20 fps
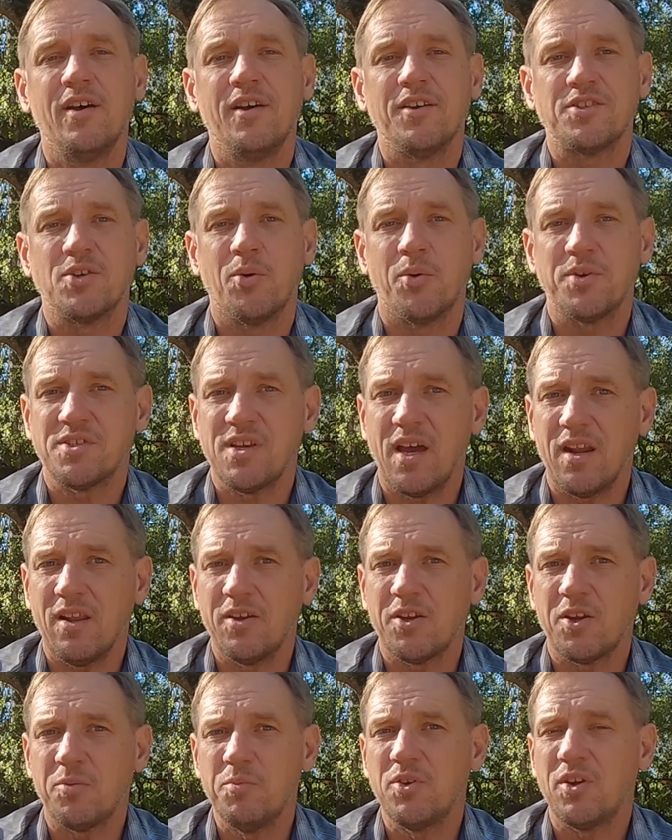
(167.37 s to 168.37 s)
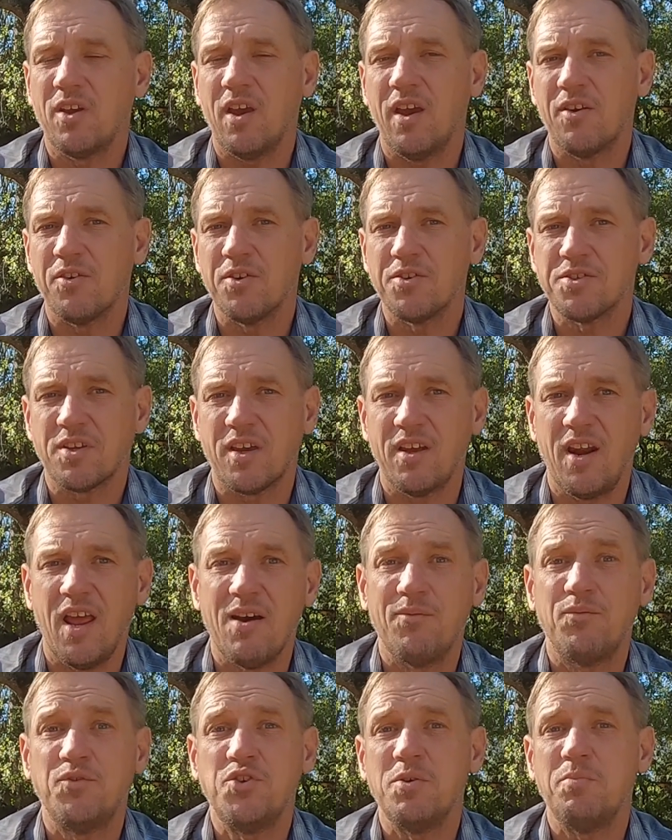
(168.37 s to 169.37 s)
So satellite communicators can
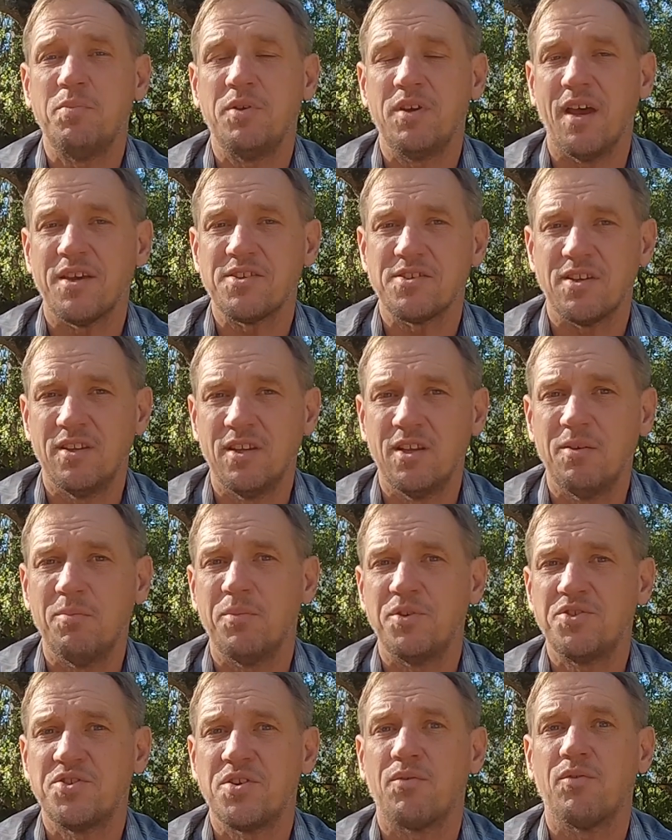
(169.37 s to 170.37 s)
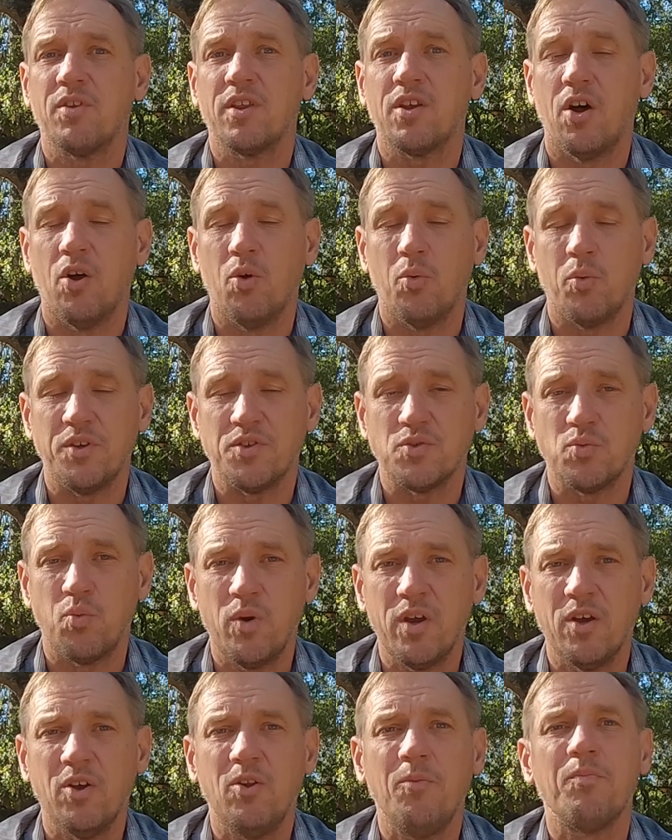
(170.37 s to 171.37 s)
have GPS in them, generally always
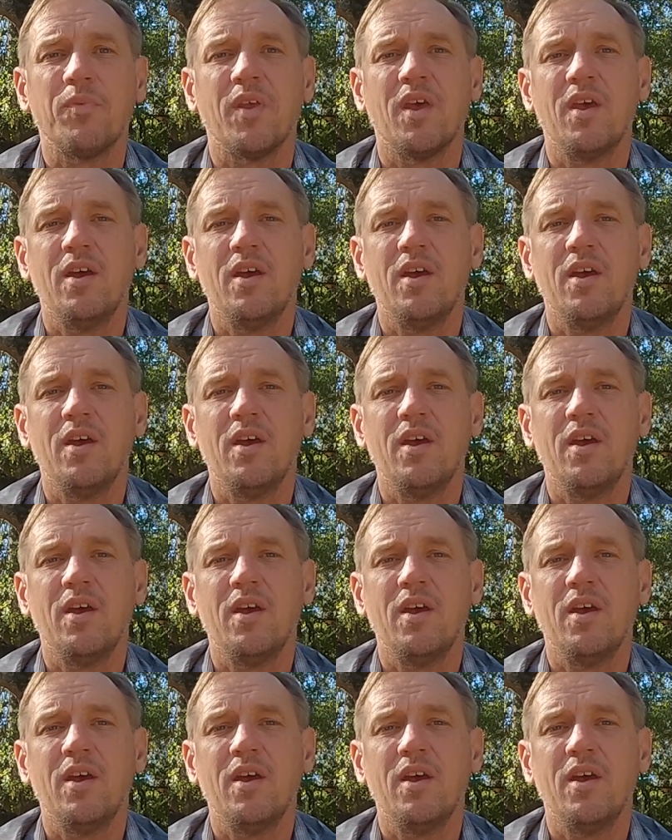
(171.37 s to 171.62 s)
will.